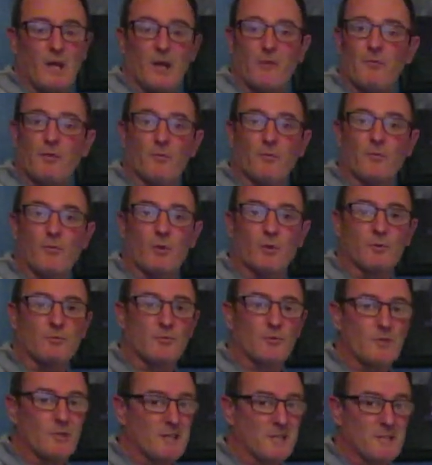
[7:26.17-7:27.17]
if you want
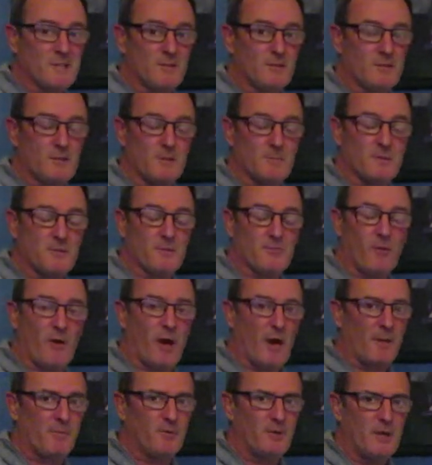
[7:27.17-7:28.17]
to
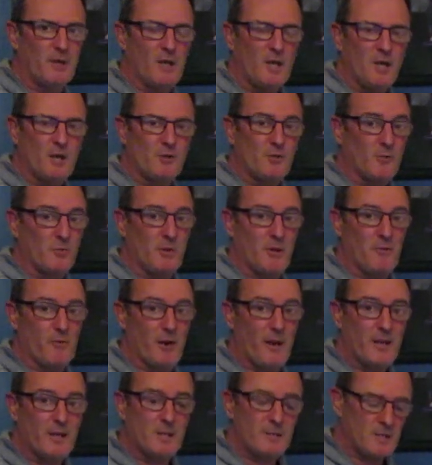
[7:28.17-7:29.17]
subscribe, should be
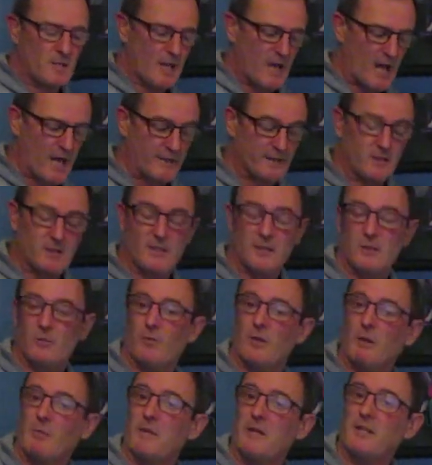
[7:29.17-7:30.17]
great, and
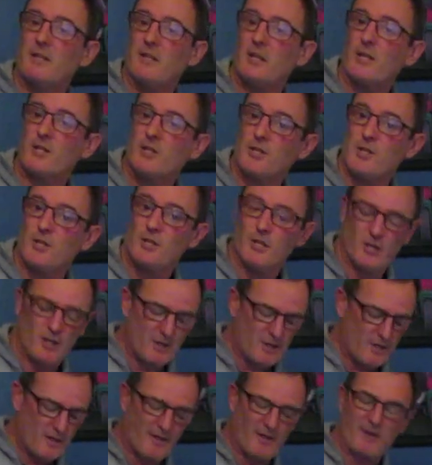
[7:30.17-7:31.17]
we'll be in touch.
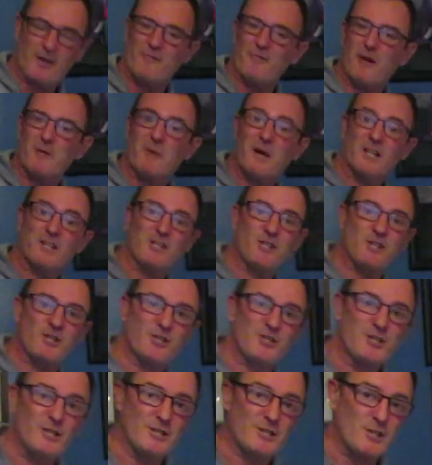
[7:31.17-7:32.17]
Thank you very
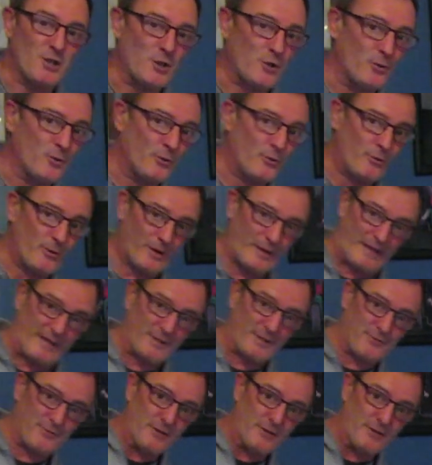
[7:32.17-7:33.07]
much. See you in the